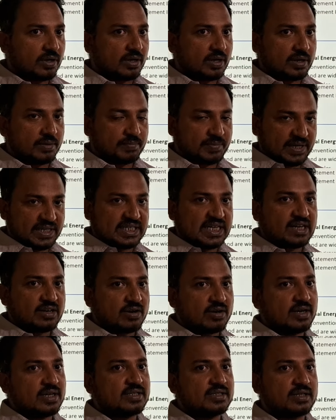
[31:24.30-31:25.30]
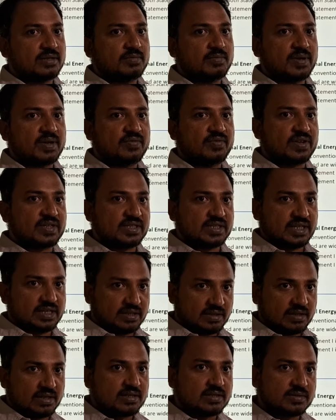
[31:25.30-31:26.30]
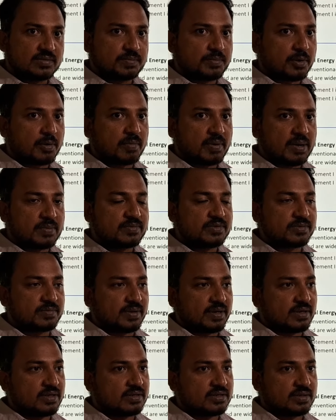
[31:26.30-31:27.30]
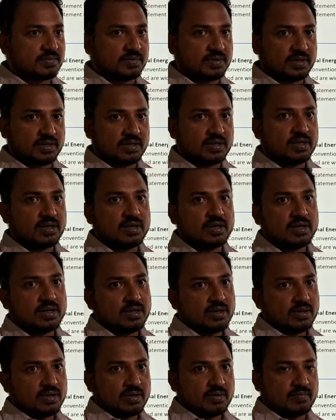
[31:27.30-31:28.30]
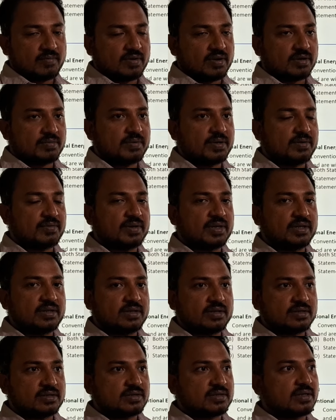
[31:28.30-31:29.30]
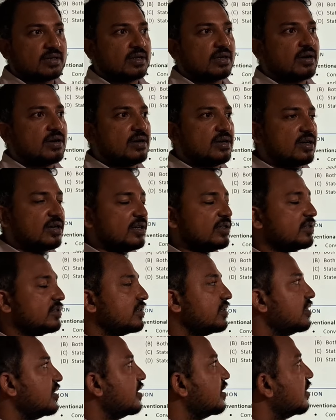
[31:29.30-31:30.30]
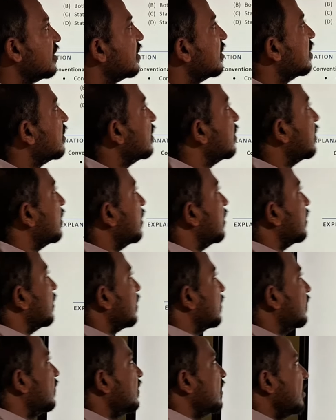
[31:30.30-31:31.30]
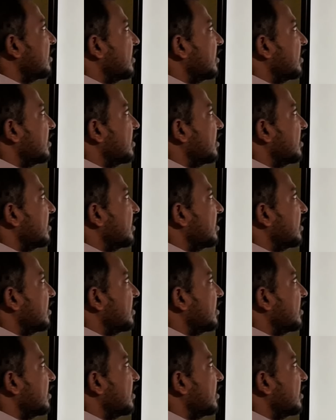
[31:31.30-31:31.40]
In present condition, we are facing these problems because of the war between these countries, that is in